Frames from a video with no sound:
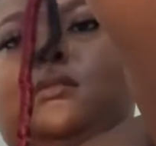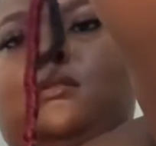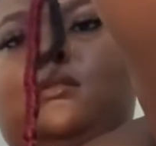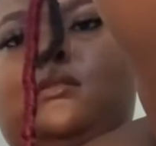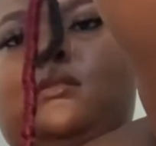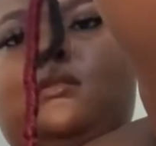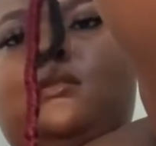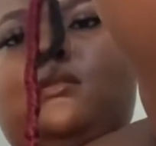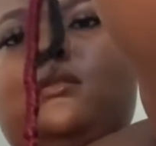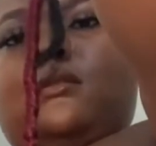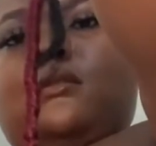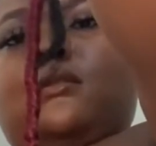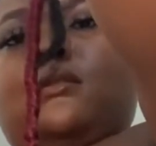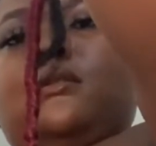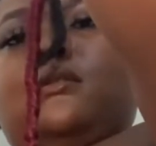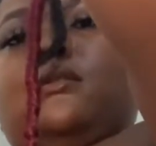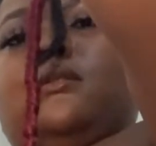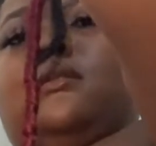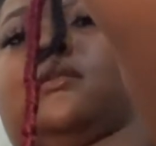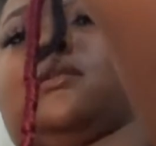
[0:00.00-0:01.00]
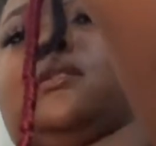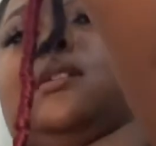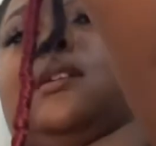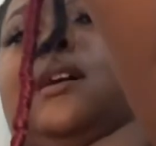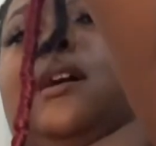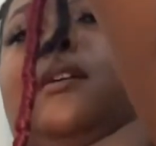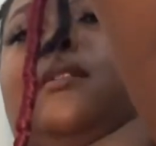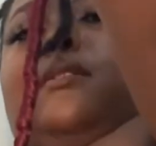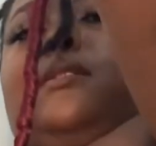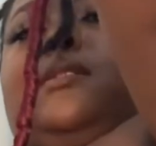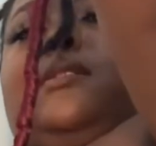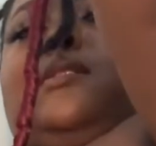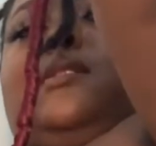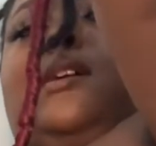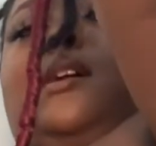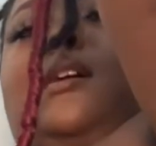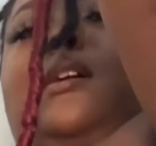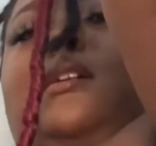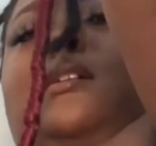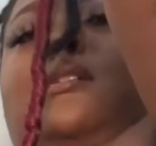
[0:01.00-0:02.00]
the end should be tapered.
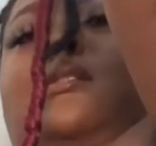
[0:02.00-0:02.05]
As you